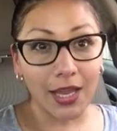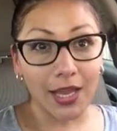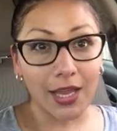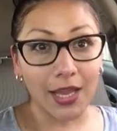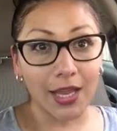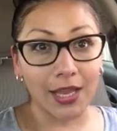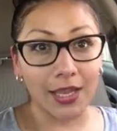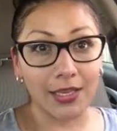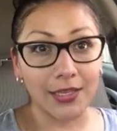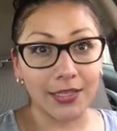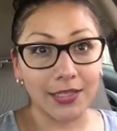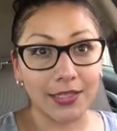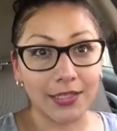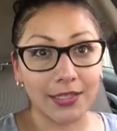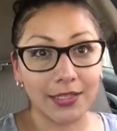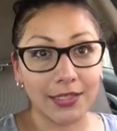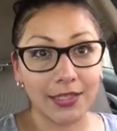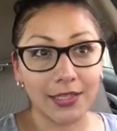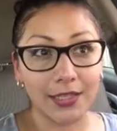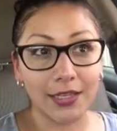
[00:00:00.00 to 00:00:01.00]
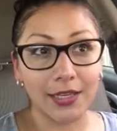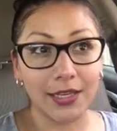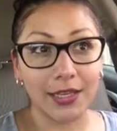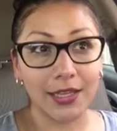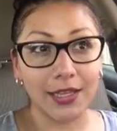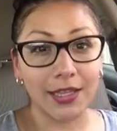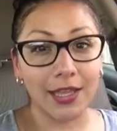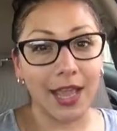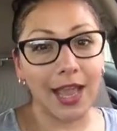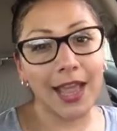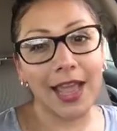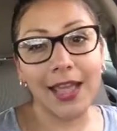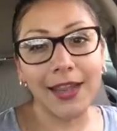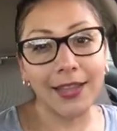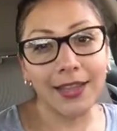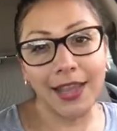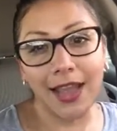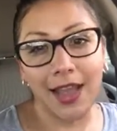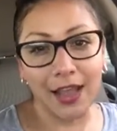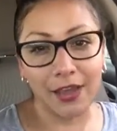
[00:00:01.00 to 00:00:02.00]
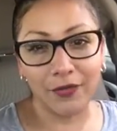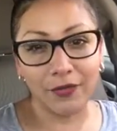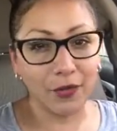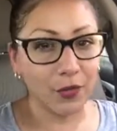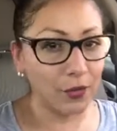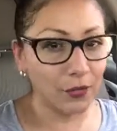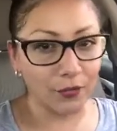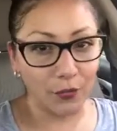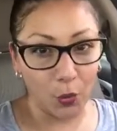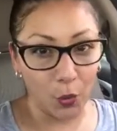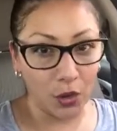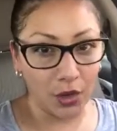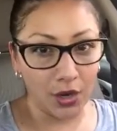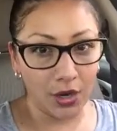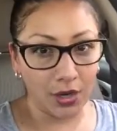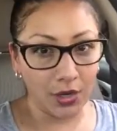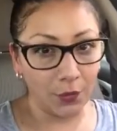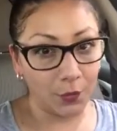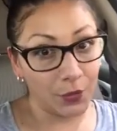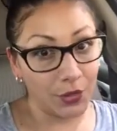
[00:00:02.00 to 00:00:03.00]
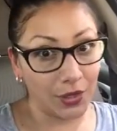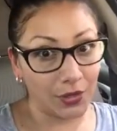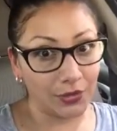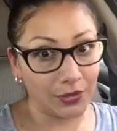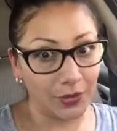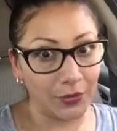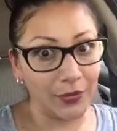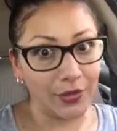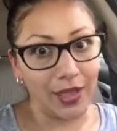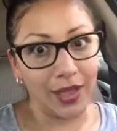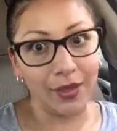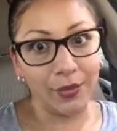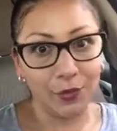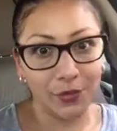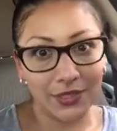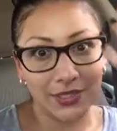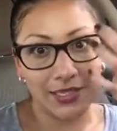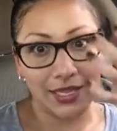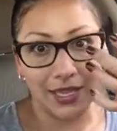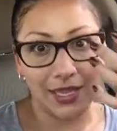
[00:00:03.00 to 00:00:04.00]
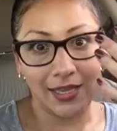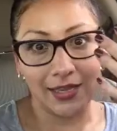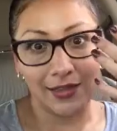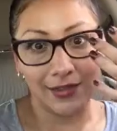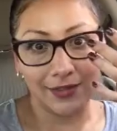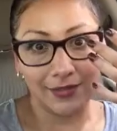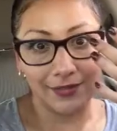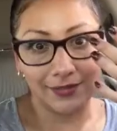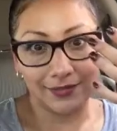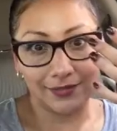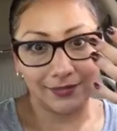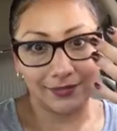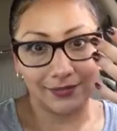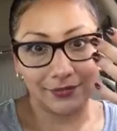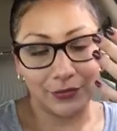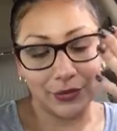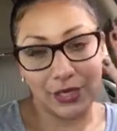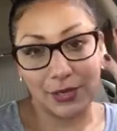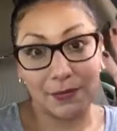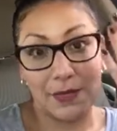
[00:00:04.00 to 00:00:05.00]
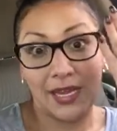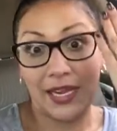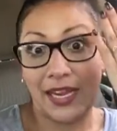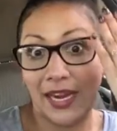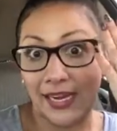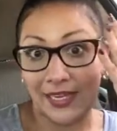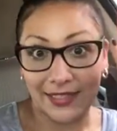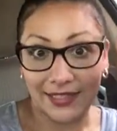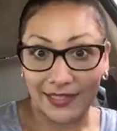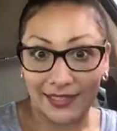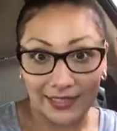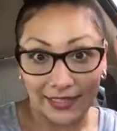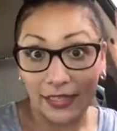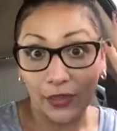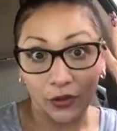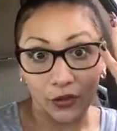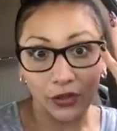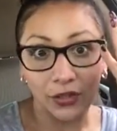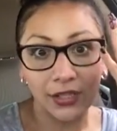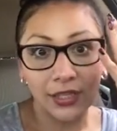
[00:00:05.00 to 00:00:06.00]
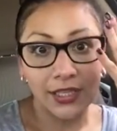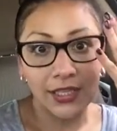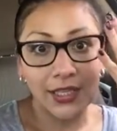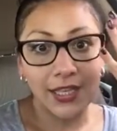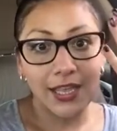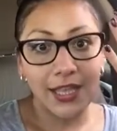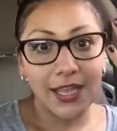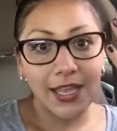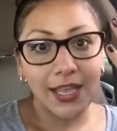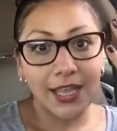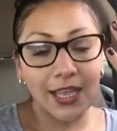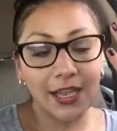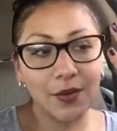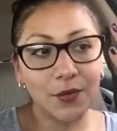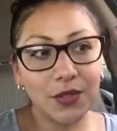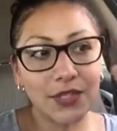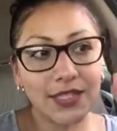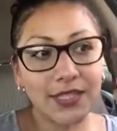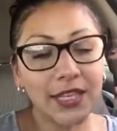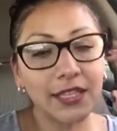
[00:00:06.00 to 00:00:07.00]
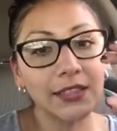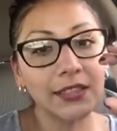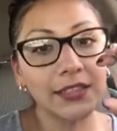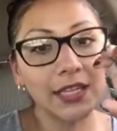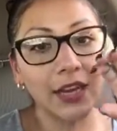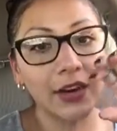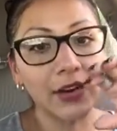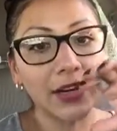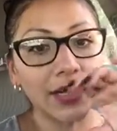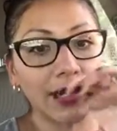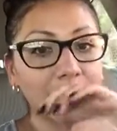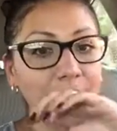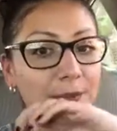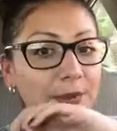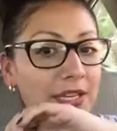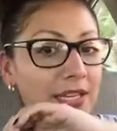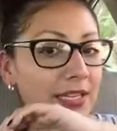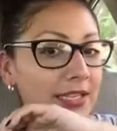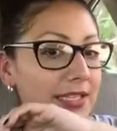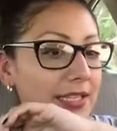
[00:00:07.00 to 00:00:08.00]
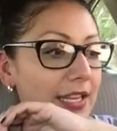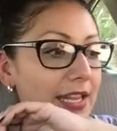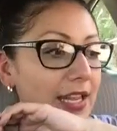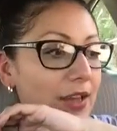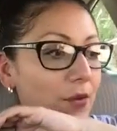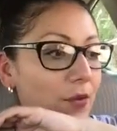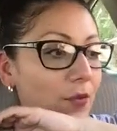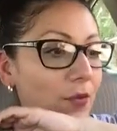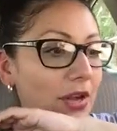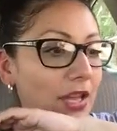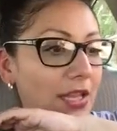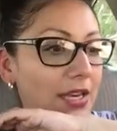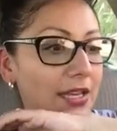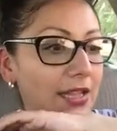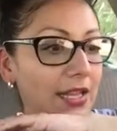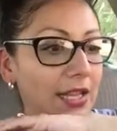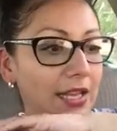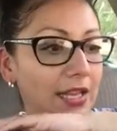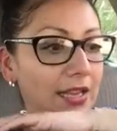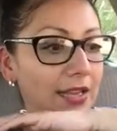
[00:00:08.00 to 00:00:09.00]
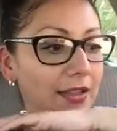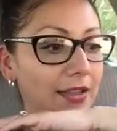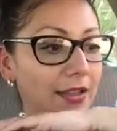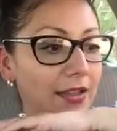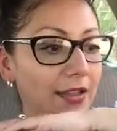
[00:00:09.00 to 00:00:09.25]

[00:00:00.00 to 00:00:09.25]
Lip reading: And I had the iPhone 4, and we all know that was like freaking made out of steel. And it was hilarious because it went like